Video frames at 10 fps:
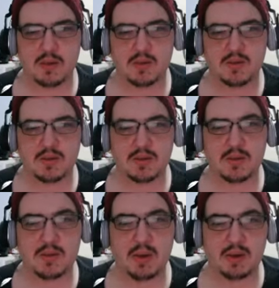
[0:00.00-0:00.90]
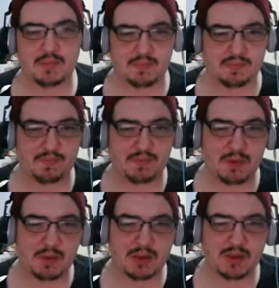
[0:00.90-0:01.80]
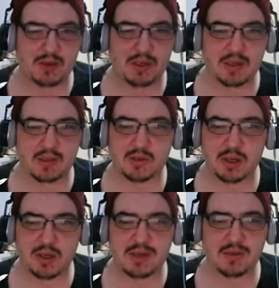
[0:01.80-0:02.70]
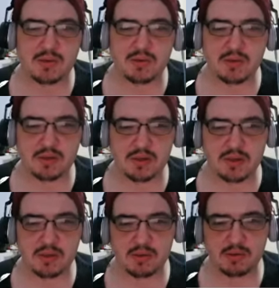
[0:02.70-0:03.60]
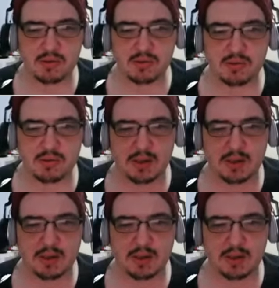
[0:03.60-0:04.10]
So you you actually can't change into